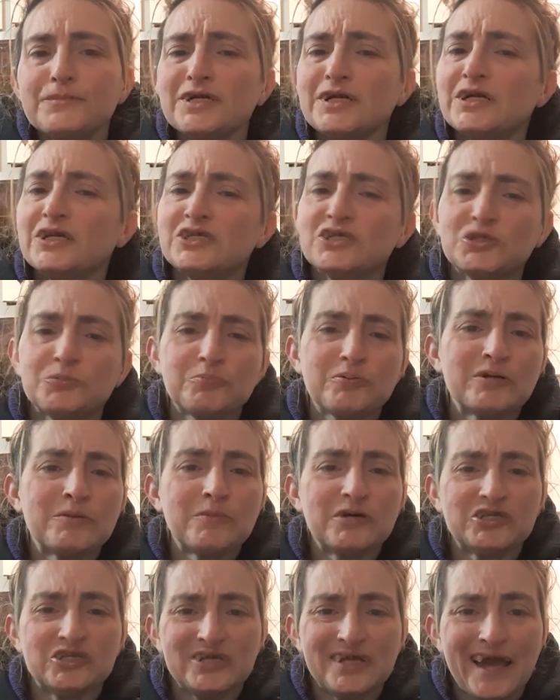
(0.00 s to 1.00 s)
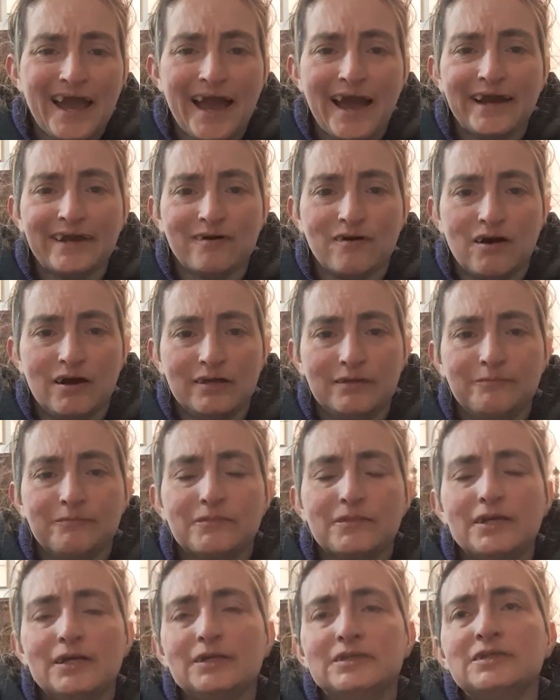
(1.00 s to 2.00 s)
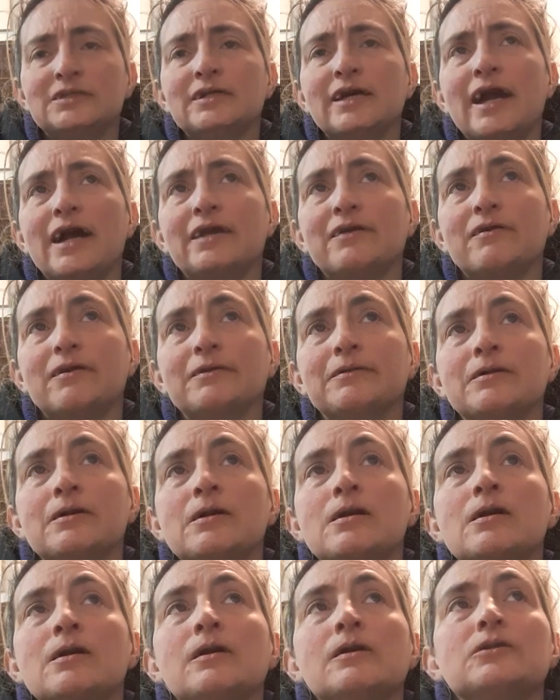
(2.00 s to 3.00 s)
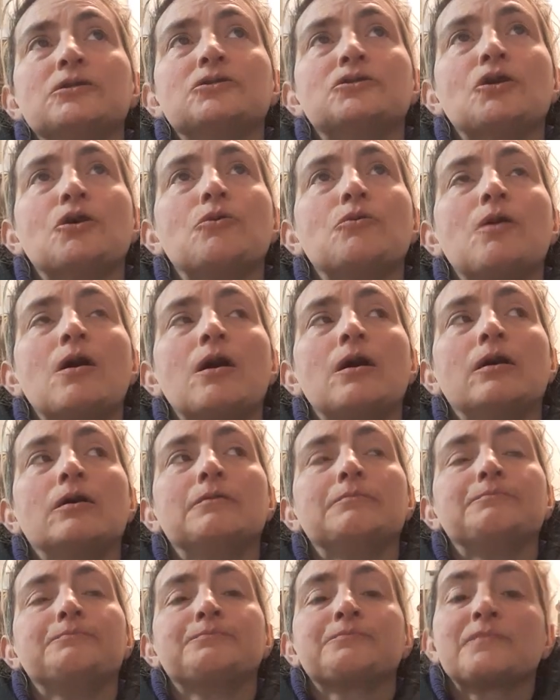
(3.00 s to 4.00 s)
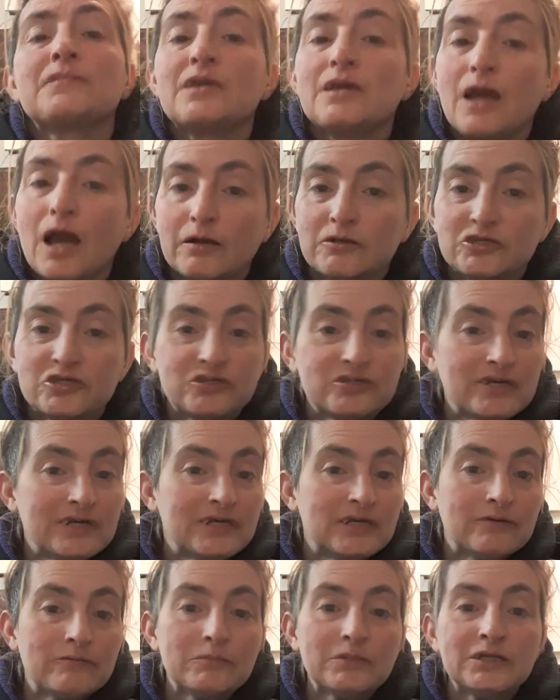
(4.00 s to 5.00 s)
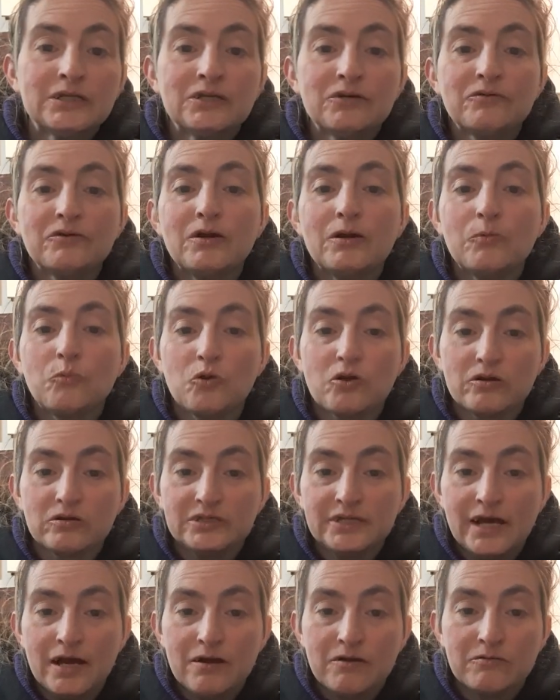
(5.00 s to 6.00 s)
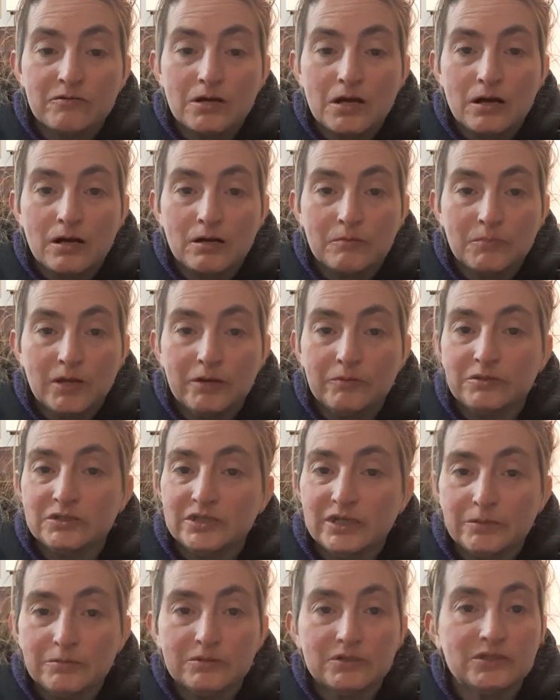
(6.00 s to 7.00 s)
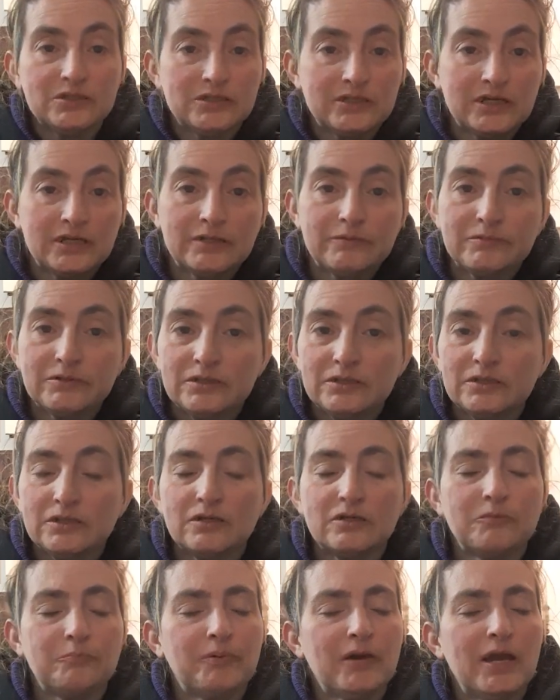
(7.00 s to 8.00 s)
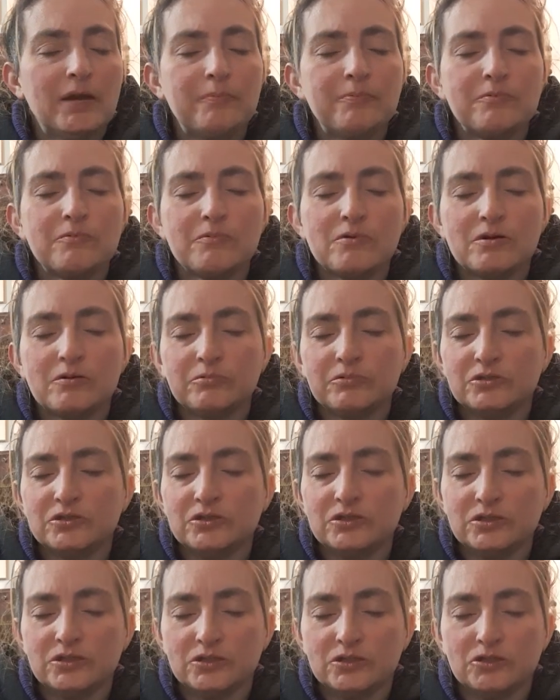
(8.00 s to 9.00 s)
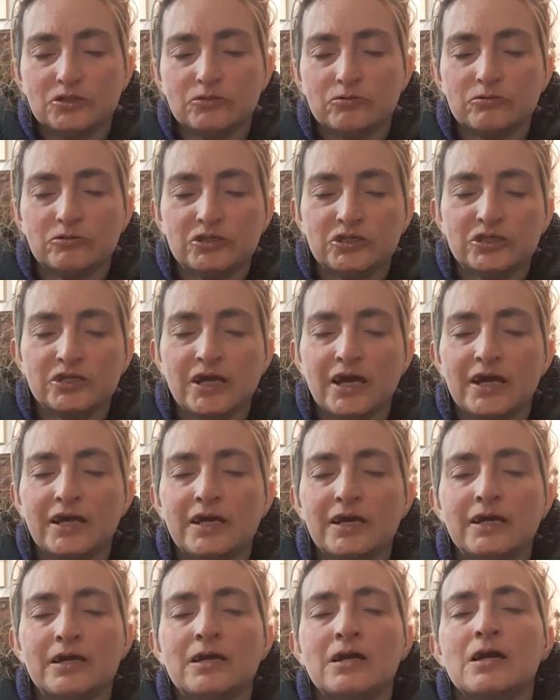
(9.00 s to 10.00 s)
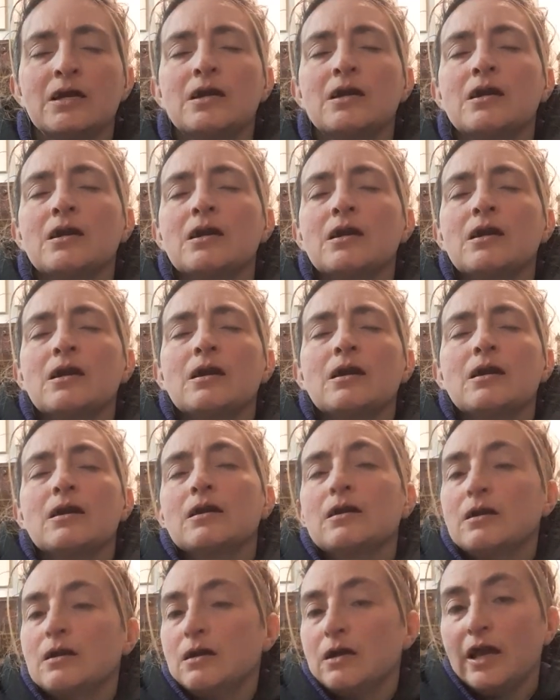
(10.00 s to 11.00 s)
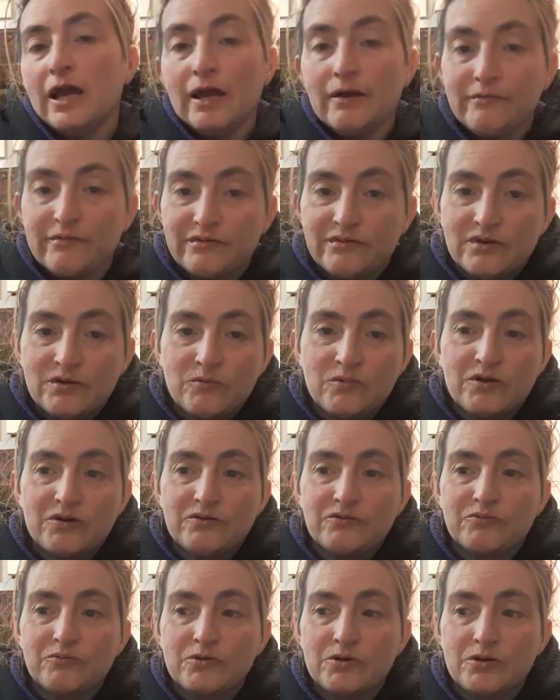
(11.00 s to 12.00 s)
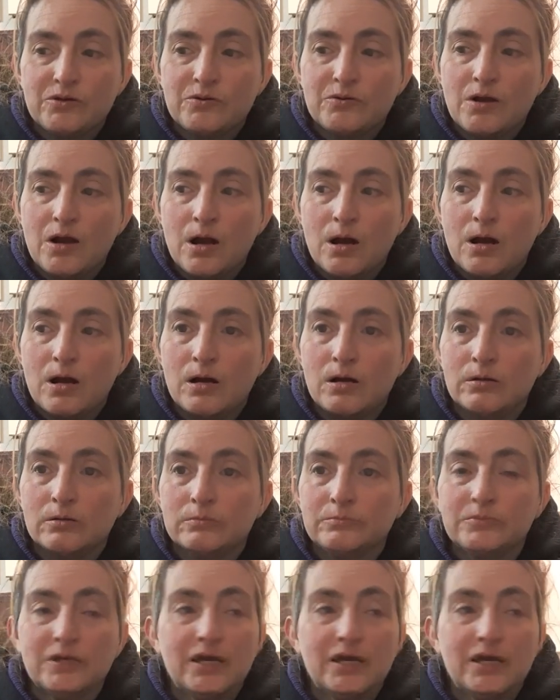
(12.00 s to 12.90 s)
because it's pretty much an add-on. It's an add-on. So um, I just letting everybody know it worked out. Um, I was able to get everything. The paperwork was just excruciating. Everything went through, um,